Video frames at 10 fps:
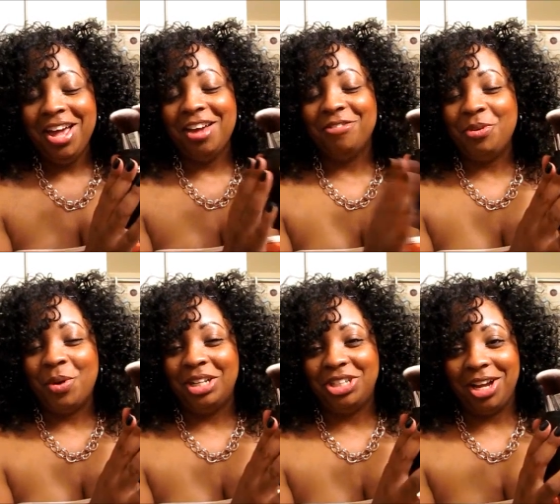if you
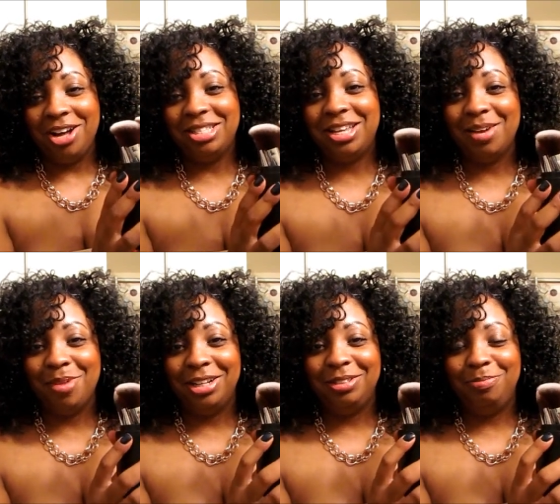want to check out
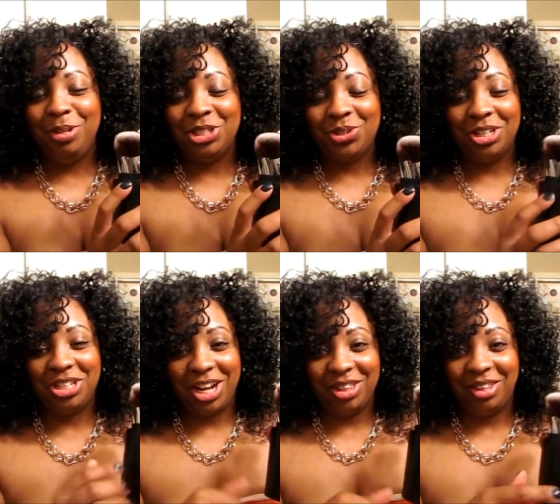Sigma, be sure to
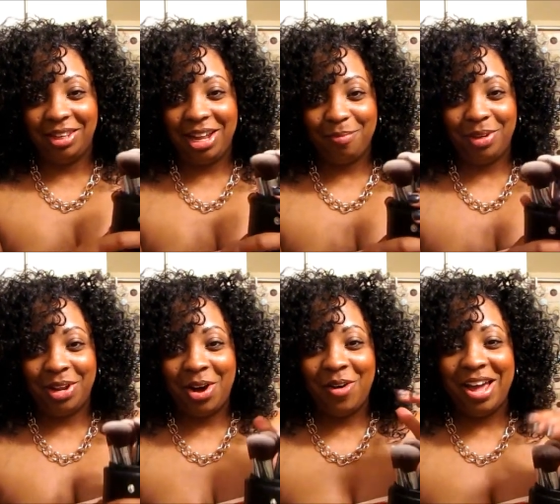check out the link
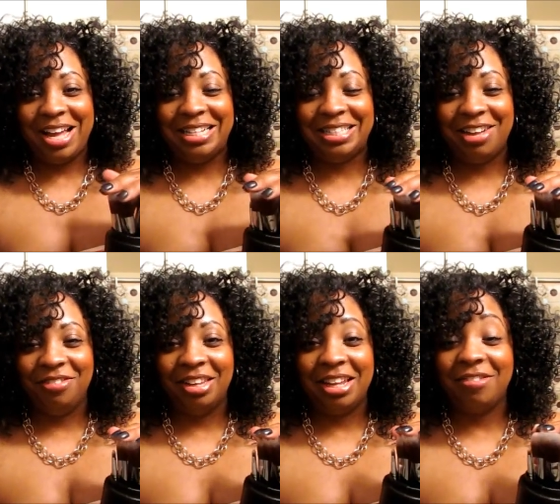below, and
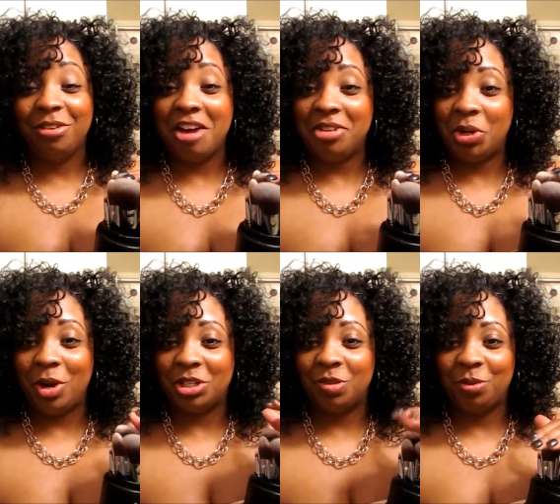definitely if you have any
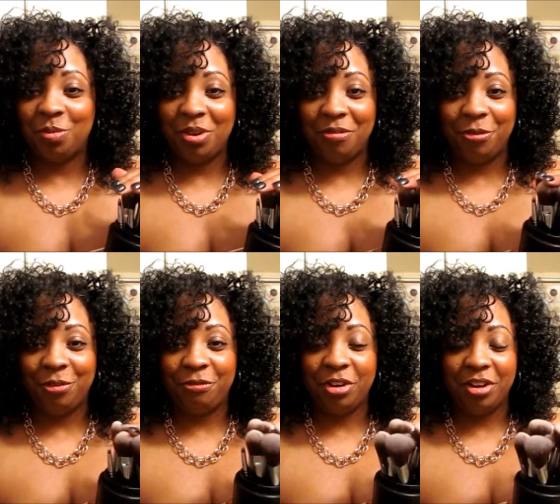questions for me,
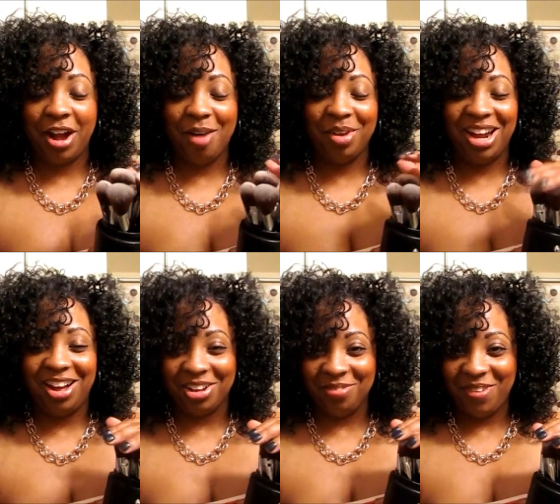feel free to comment and
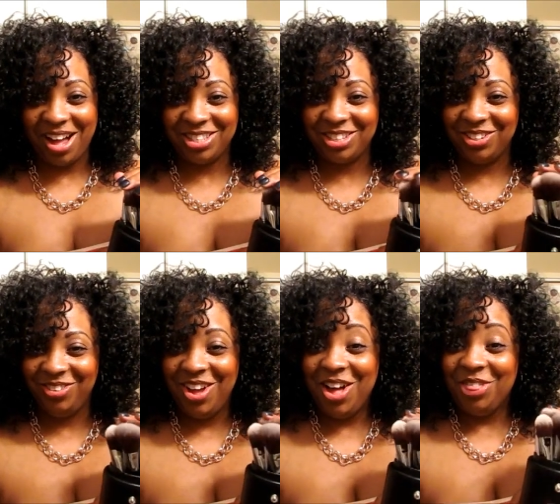I'll get back to you.
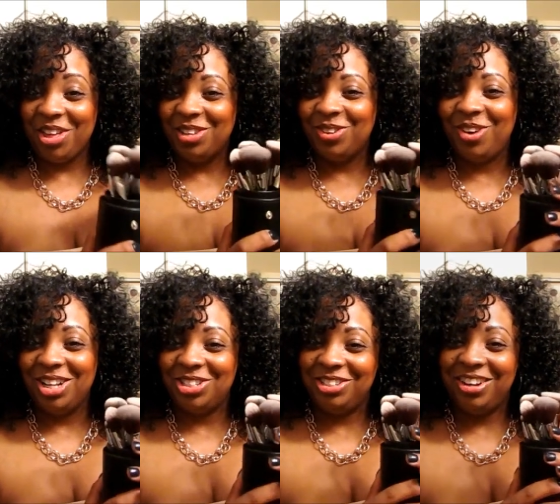Thanks for
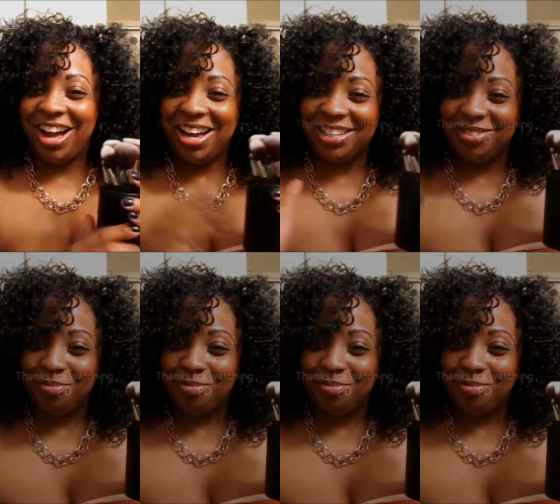watching, you guys.